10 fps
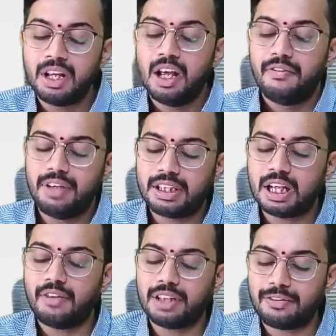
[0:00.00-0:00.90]
Which
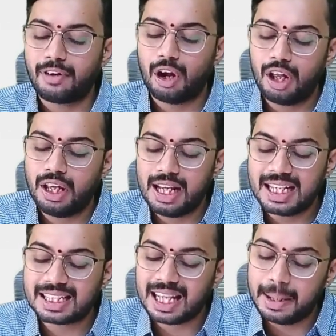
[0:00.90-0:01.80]
of the following
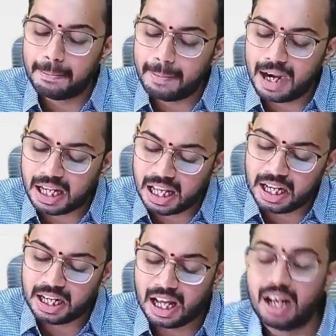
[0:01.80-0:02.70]
is
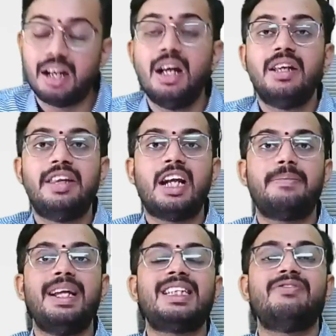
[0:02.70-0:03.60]
immaterial? That
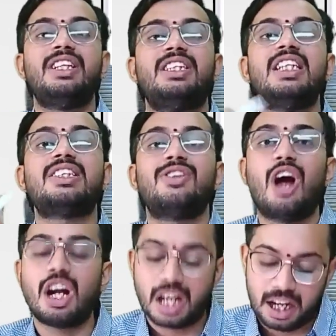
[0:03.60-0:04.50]
means which is
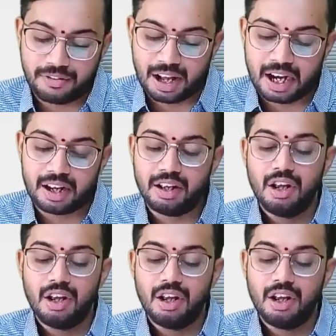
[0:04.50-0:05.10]
not required.